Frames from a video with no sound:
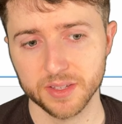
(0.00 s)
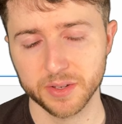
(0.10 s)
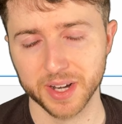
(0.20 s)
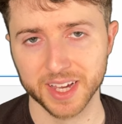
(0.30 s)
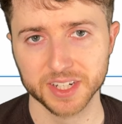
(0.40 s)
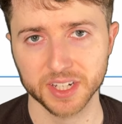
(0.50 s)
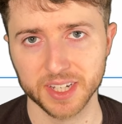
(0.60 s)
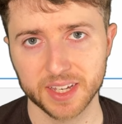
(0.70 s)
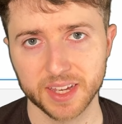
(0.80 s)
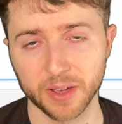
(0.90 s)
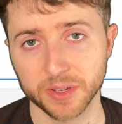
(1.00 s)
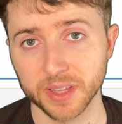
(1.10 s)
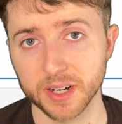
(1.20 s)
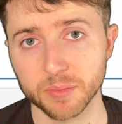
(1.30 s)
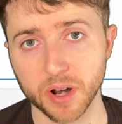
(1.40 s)
you can actually
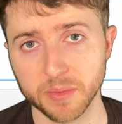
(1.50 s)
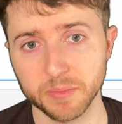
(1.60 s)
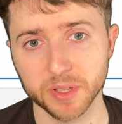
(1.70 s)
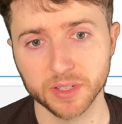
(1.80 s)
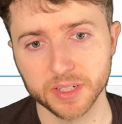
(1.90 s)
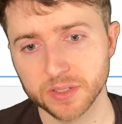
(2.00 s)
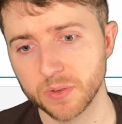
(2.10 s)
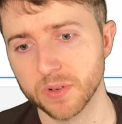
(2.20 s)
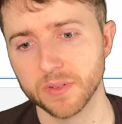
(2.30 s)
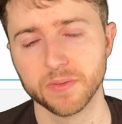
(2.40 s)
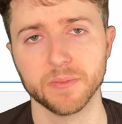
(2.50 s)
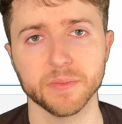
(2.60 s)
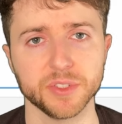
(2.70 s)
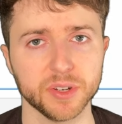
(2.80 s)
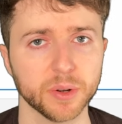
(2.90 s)
calculate a probability score from
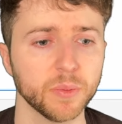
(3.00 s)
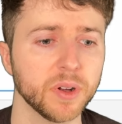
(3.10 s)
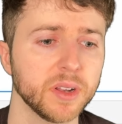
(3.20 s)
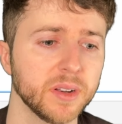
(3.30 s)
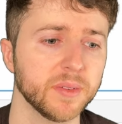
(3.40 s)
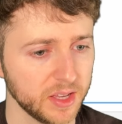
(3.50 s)
0 to 1.